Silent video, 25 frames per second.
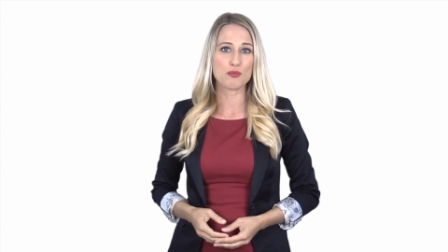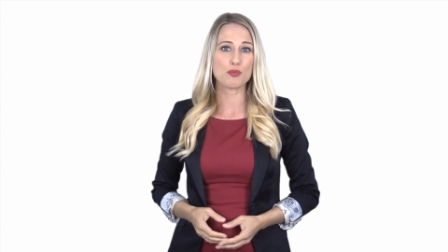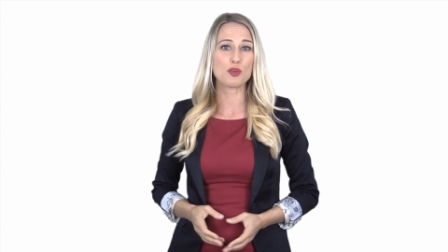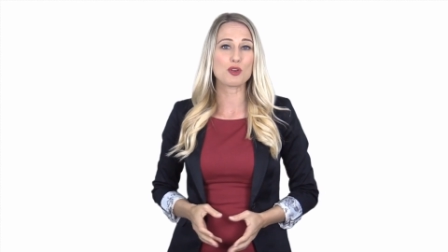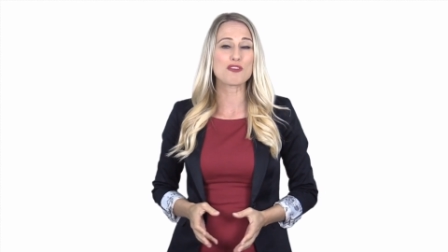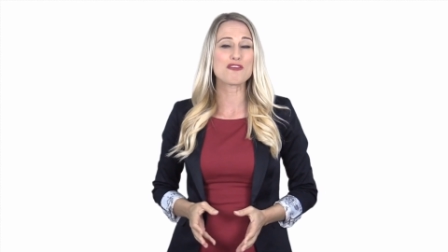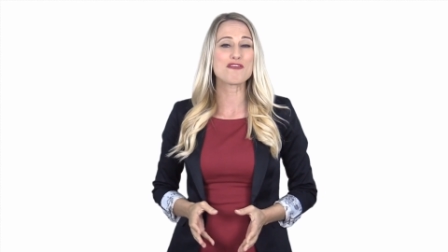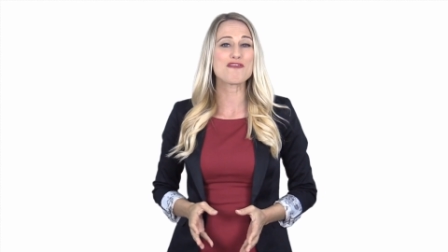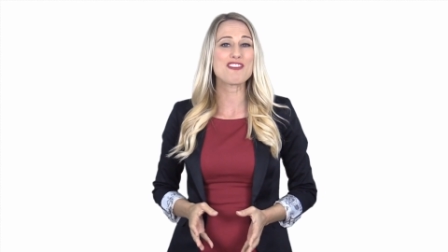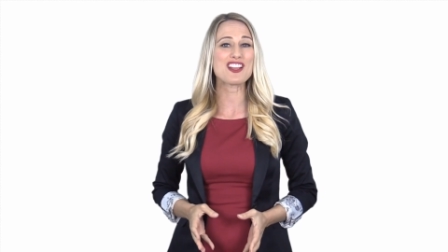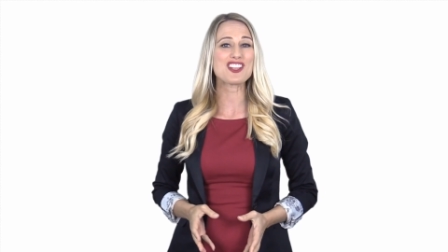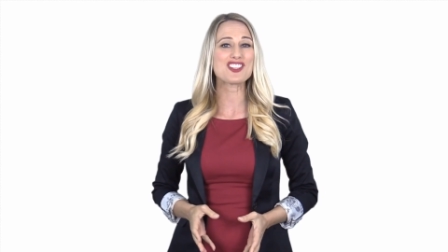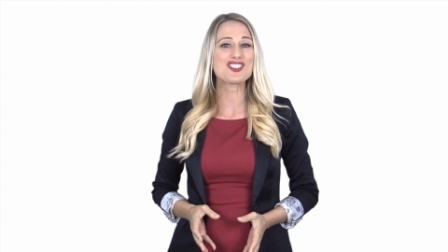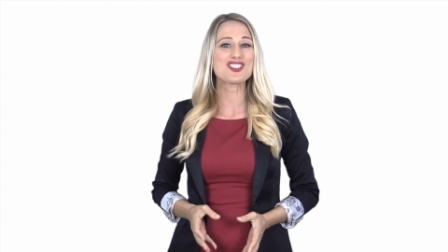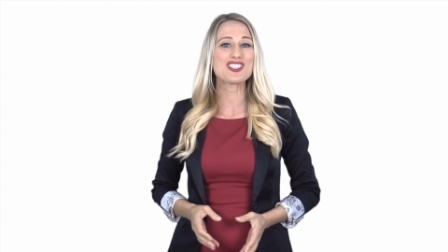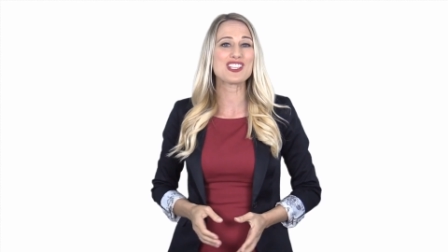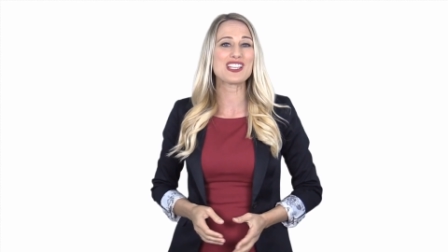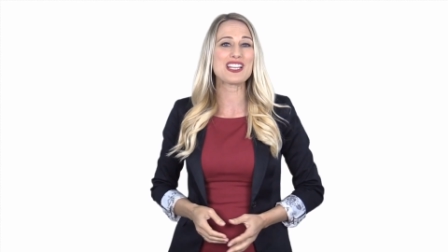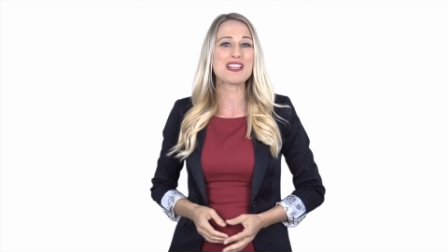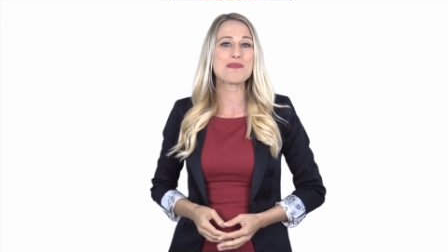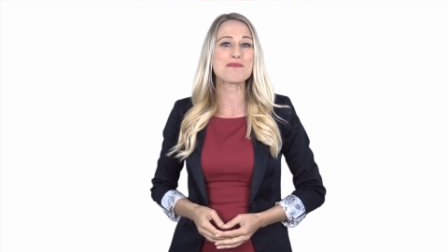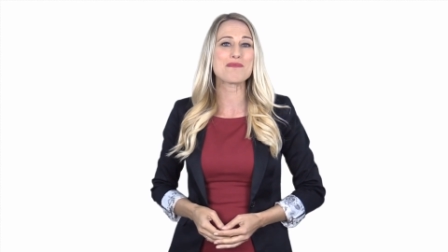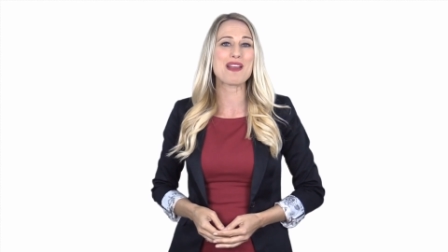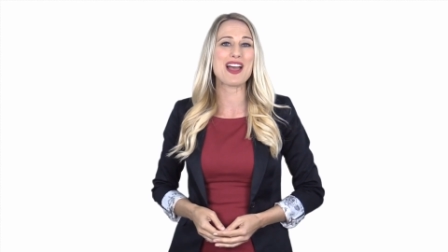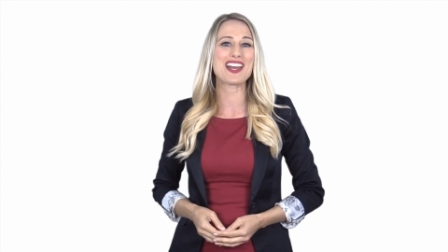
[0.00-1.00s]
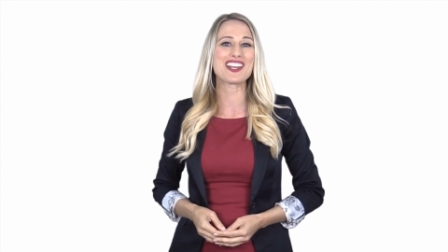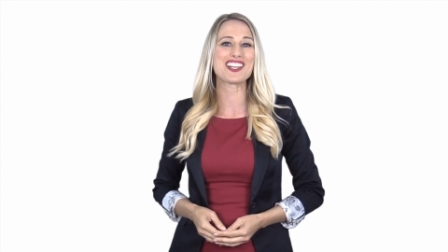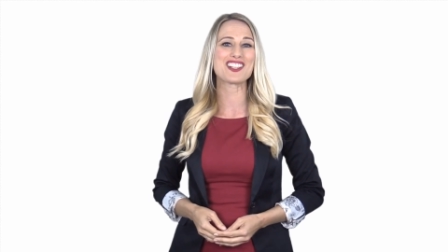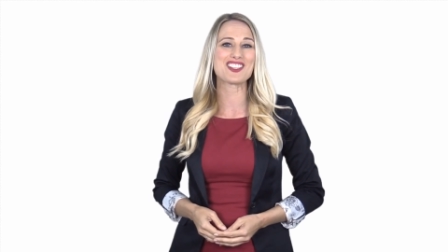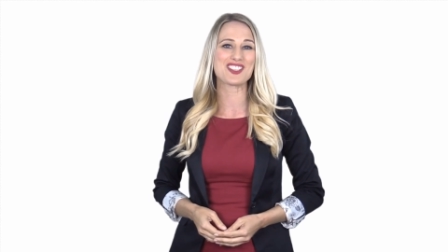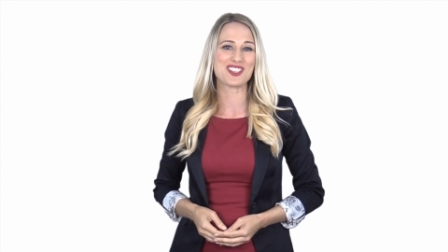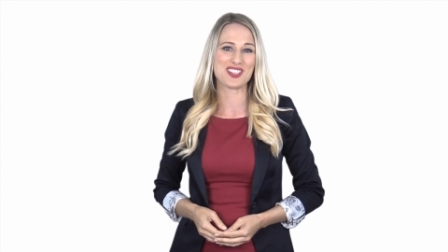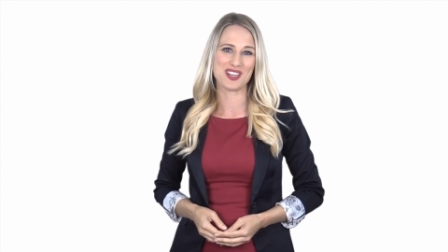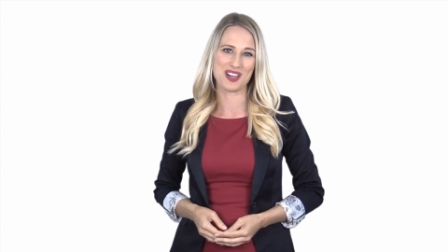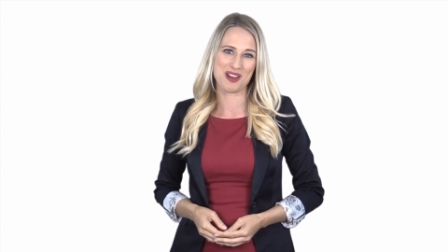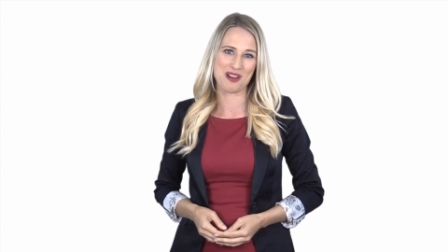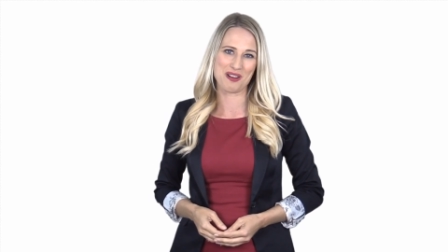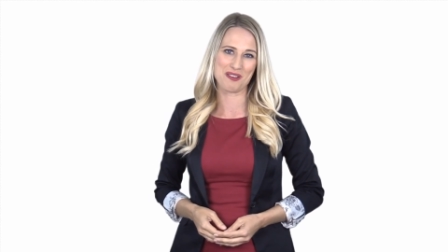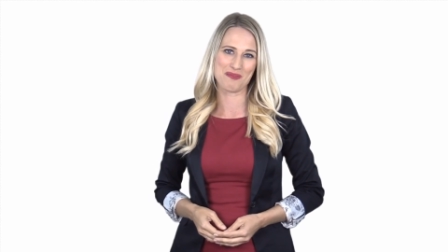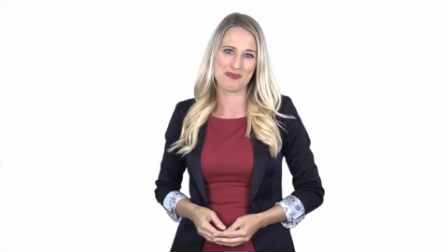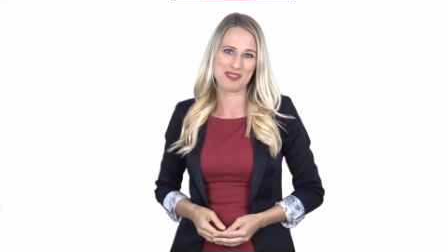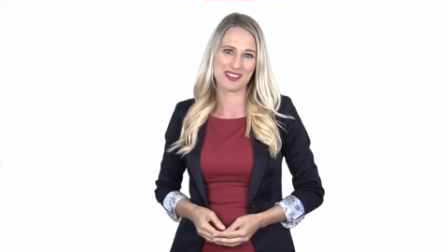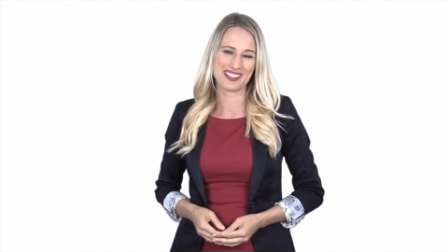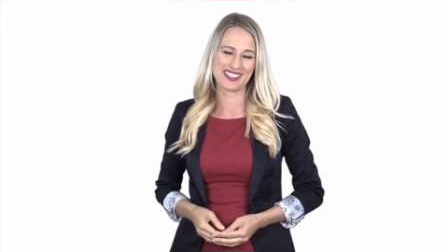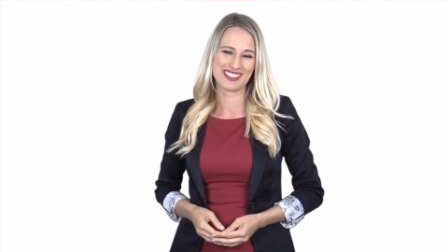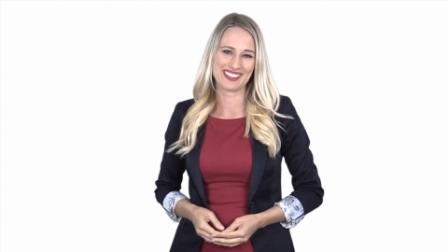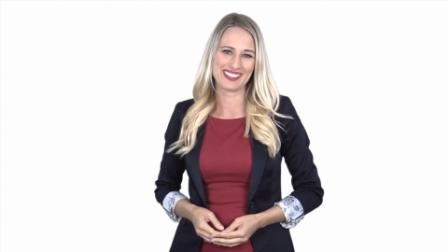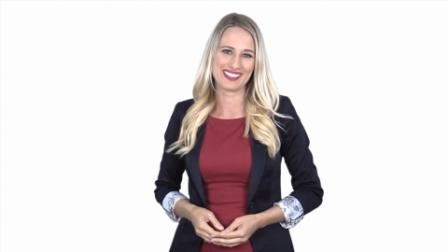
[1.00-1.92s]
professionally managed home.